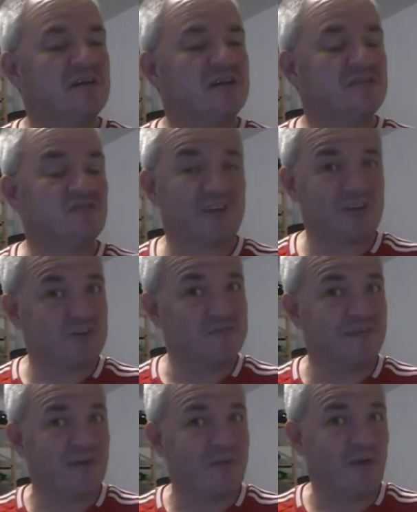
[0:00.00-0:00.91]
Drank enough
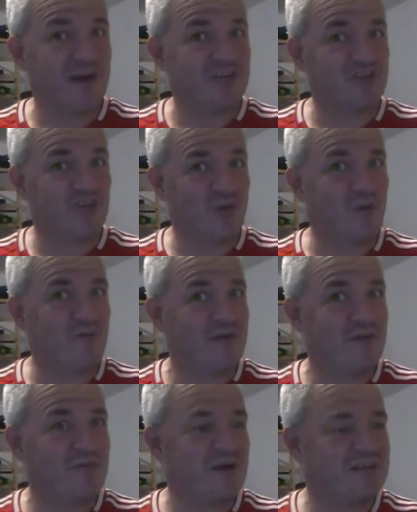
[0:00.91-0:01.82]
red wine to know what
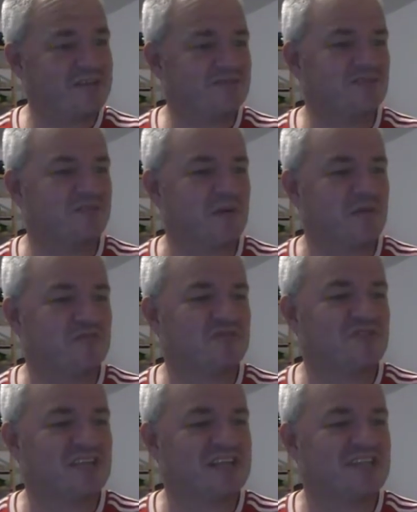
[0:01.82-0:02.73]
red wine smells and
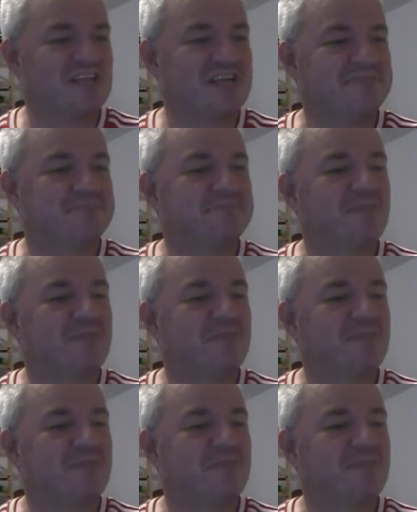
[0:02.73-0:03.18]
tastes like.